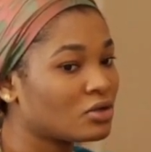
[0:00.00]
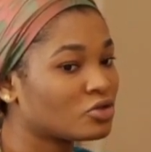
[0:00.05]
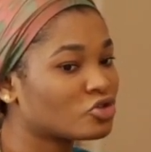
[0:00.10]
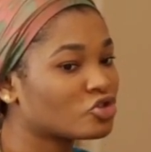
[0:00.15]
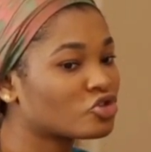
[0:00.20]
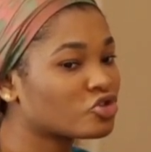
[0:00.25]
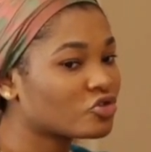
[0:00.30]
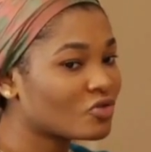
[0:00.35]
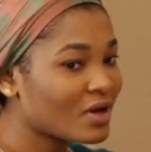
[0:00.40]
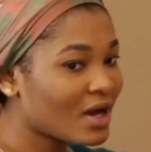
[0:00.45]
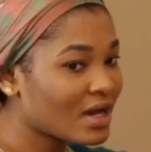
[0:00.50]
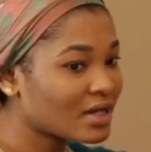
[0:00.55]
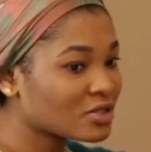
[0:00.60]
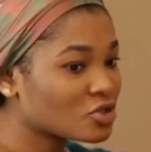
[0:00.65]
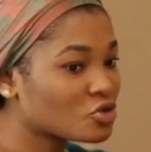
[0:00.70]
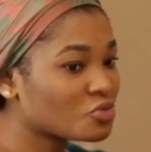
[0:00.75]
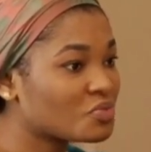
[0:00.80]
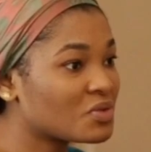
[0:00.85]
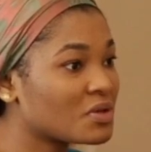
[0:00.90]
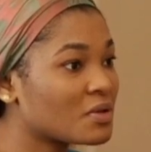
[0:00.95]
Try
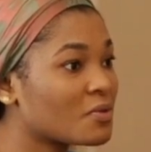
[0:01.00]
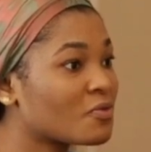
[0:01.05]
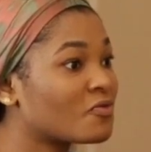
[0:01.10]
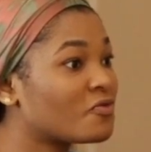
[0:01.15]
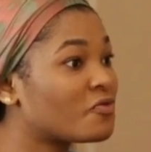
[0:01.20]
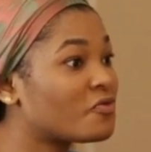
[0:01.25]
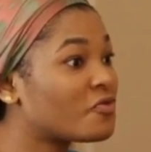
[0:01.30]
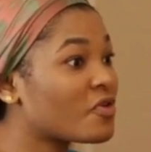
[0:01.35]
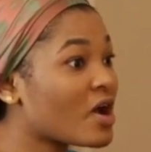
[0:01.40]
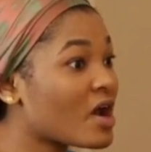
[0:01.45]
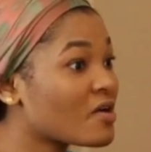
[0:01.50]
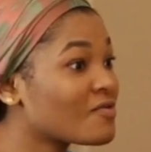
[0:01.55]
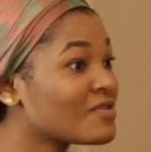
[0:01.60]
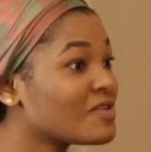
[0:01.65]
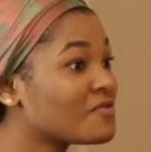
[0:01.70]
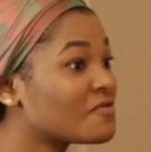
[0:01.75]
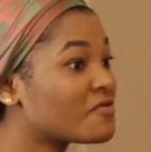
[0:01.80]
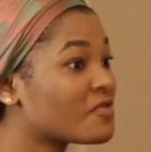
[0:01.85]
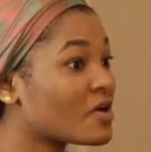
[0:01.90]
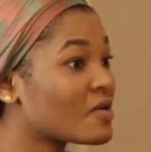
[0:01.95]
to be
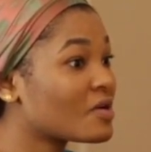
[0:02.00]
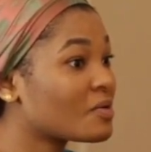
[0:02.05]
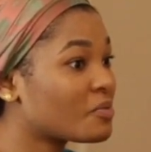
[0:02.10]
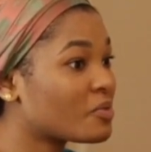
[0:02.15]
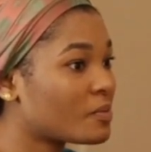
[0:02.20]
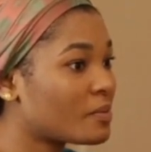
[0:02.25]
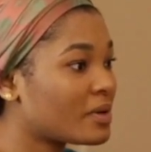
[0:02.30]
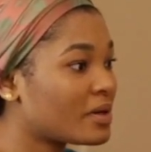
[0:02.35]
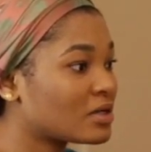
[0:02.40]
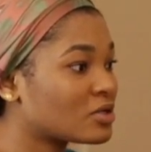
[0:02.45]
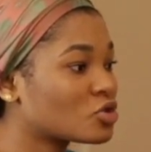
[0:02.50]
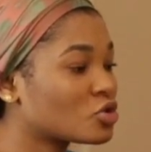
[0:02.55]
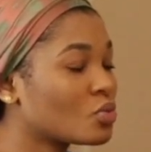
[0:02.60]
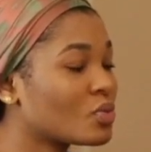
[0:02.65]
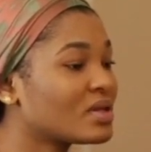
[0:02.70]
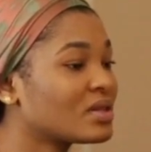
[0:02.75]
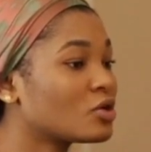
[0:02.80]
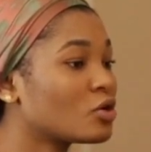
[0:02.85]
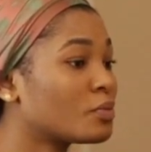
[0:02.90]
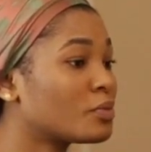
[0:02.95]
very, very prepared. So
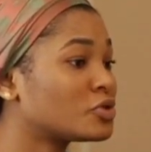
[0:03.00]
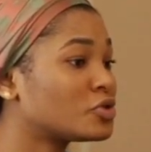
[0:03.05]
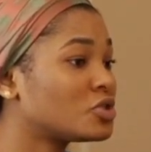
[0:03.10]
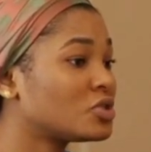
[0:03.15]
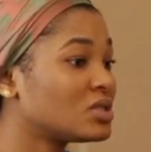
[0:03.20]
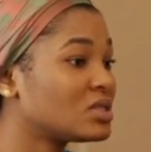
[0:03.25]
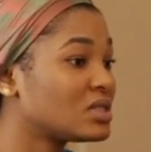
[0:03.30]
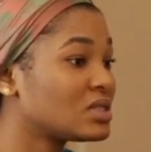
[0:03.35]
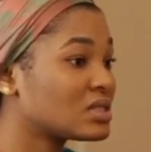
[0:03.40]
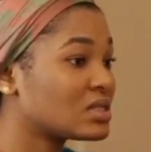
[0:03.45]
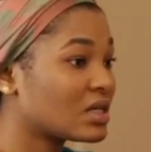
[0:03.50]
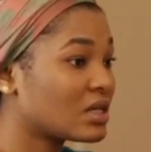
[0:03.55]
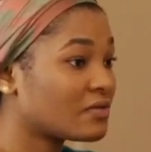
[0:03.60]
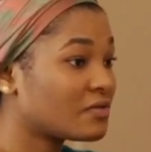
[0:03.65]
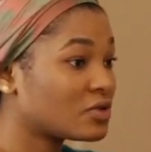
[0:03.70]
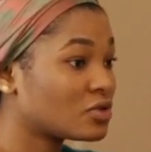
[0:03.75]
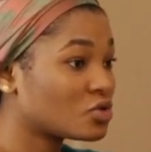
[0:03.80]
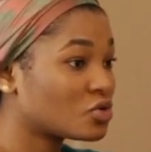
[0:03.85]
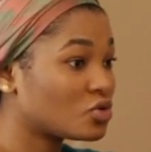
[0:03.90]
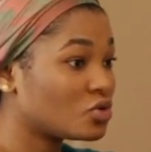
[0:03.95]
when the opportunity is
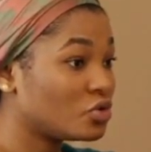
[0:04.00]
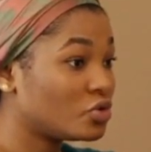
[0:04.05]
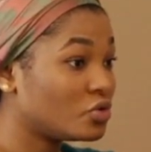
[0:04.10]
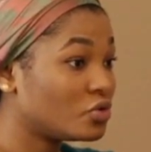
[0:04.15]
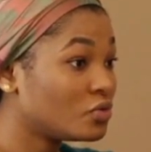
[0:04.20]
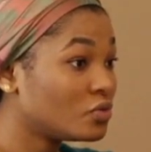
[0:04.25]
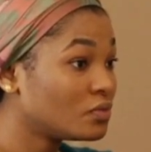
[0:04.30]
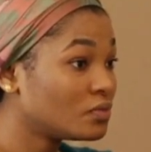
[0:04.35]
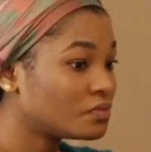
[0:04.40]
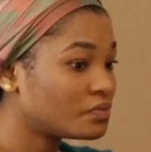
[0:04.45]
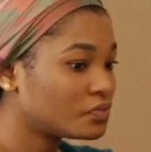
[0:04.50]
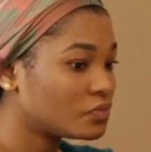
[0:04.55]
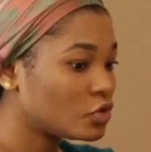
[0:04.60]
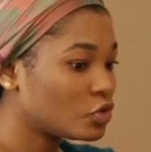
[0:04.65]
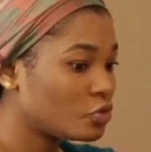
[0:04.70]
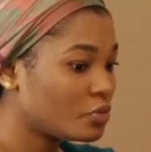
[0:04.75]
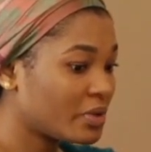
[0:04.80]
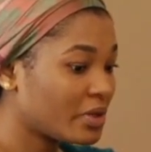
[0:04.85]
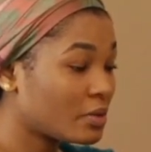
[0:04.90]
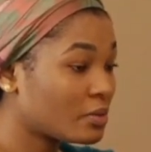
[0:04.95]
given to you,
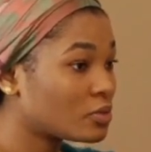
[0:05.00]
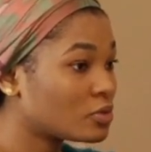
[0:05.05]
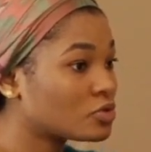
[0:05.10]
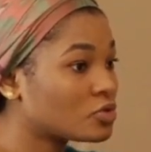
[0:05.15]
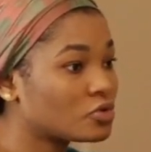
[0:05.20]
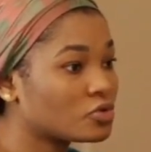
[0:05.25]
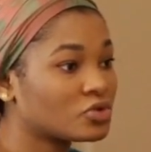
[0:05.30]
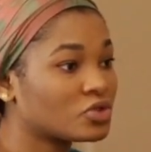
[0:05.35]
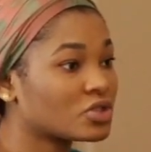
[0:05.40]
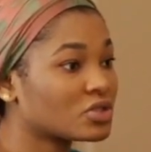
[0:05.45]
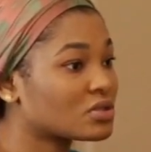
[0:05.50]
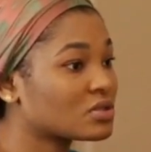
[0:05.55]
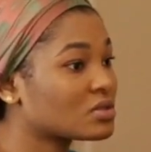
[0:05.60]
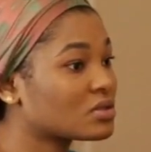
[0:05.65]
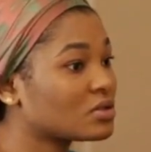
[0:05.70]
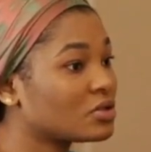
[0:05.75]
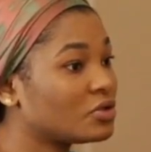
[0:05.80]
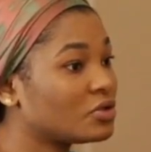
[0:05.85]
you'll be able to just,